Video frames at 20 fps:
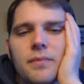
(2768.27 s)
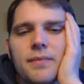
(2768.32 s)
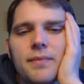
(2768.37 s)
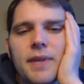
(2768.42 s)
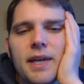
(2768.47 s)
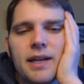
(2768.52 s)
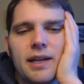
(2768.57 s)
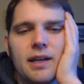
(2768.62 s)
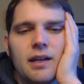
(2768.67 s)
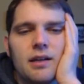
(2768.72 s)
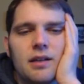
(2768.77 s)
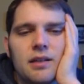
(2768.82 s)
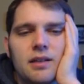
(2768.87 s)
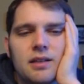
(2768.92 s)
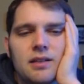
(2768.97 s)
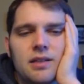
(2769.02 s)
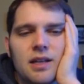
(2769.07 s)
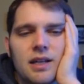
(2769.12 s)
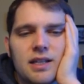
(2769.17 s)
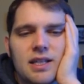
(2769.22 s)
like a
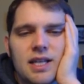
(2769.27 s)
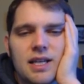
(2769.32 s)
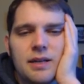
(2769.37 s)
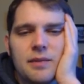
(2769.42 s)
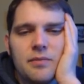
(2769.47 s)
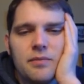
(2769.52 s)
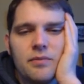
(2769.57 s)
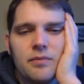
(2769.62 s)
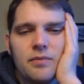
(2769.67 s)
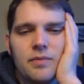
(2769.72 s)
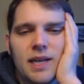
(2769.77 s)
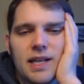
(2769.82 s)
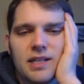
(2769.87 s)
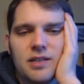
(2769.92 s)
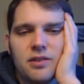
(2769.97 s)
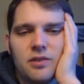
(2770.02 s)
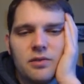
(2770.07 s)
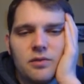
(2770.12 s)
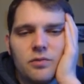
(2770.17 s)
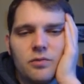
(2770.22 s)
team has
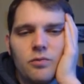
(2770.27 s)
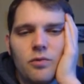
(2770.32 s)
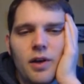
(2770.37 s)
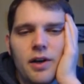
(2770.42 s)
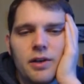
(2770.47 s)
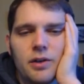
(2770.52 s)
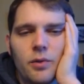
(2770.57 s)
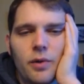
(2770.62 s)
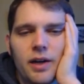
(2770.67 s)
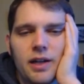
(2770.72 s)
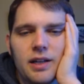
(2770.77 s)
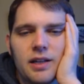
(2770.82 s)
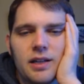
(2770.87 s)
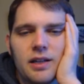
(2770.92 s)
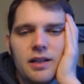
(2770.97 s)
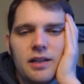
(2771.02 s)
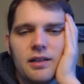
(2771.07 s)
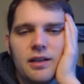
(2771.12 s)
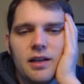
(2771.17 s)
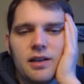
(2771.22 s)
to run quickly
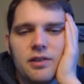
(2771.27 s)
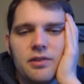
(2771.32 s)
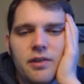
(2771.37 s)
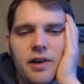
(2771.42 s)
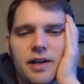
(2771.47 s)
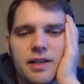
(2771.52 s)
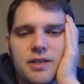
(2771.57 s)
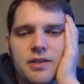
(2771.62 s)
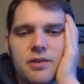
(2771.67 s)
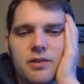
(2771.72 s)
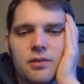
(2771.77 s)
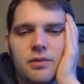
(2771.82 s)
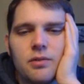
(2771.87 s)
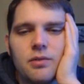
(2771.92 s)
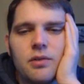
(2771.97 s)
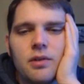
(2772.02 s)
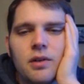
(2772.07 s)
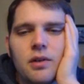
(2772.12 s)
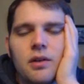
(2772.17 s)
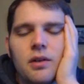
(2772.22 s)
and try to
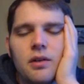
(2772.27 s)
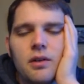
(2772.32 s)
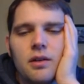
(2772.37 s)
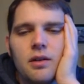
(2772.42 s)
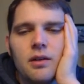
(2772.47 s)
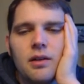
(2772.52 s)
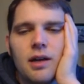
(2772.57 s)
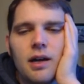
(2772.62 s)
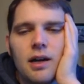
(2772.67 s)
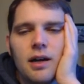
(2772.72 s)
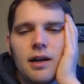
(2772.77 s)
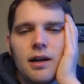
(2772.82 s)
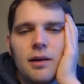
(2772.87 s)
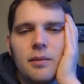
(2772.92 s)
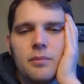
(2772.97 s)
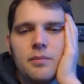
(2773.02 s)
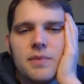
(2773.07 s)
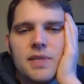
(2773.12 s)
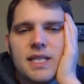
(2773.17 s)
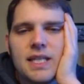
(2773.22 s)

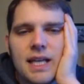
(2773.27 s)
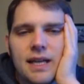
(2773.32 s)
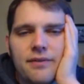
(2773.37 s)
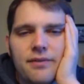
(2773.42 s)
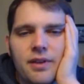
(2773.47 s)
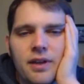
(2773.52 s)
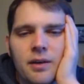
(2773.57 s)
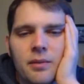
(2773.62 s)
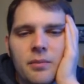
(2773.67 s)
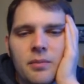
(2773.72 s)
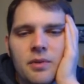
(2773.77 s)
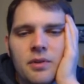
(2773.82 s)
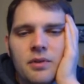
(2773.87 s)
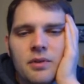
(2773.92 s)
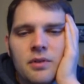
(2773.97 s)
save them.